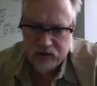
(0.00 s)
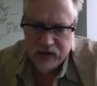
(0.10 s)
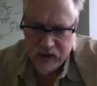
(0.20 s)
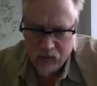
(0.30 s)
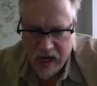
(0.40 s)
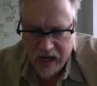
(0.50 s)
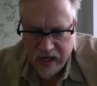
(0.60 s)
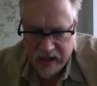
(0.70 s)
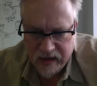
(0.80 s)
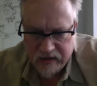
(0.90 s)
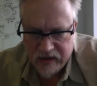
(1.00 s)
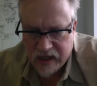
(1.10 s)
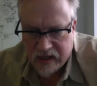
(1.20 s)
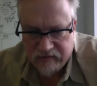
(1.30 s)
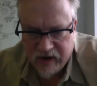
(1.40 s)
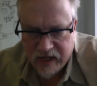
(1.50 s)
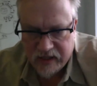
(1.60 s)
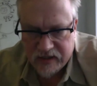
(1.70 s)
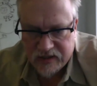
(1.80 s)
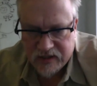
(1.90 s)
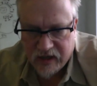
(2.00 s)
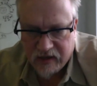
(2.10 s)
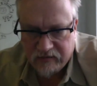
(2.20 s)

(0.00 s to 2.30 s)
way that it can find itself.